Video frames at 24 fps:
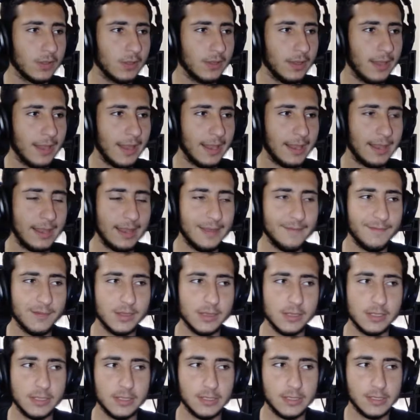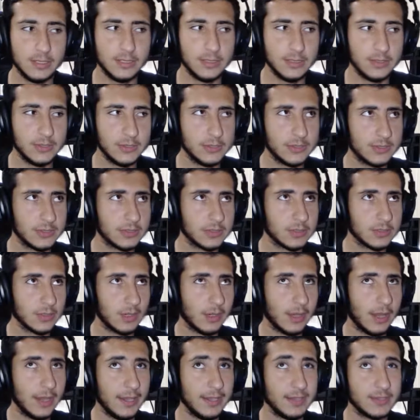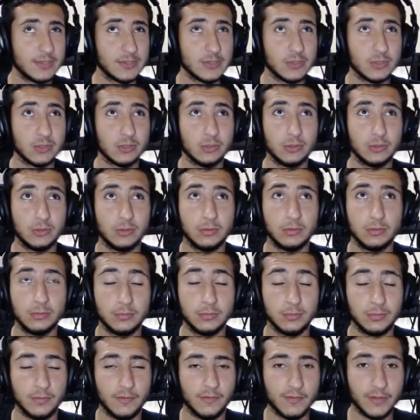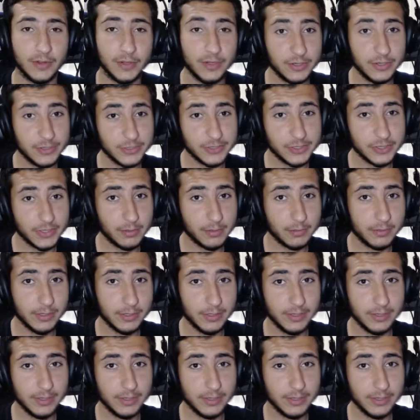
11 is, I assume, Werner's number.